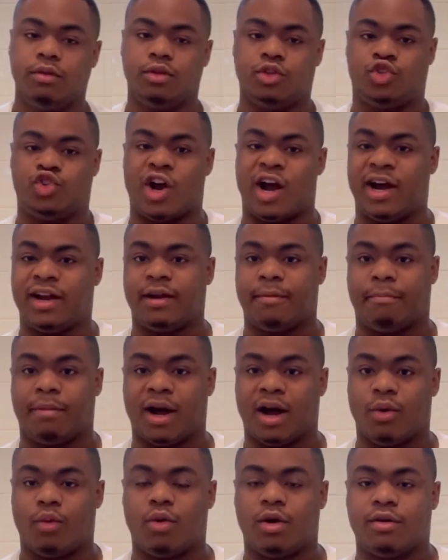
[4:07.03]
trying to
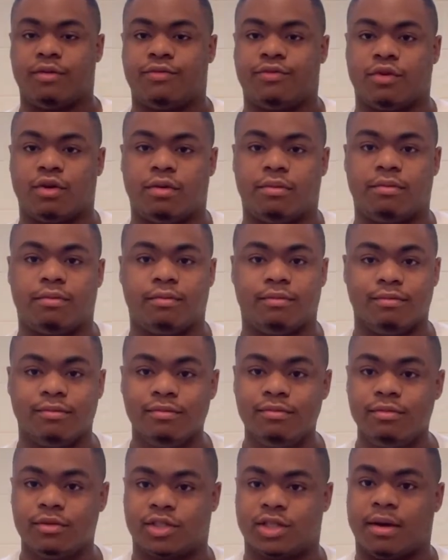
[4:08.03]
buy one from
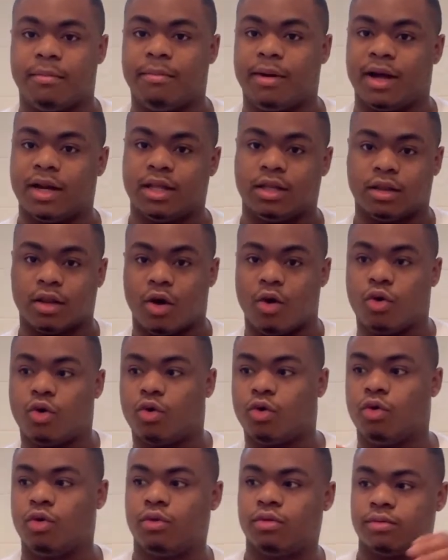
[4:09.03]
somebody
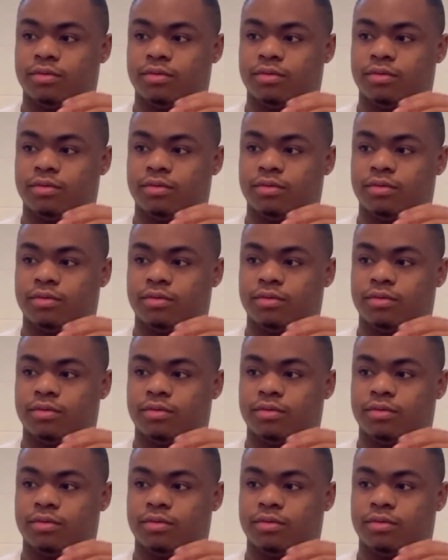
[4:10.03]
local